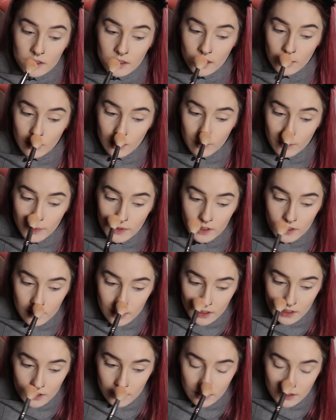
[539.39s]
I'll put
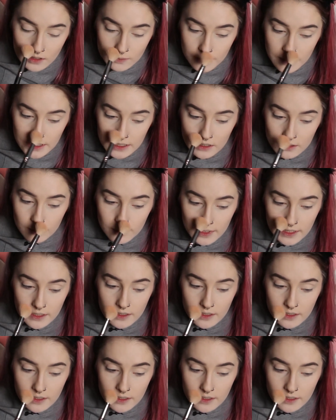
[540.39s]
a little bit on my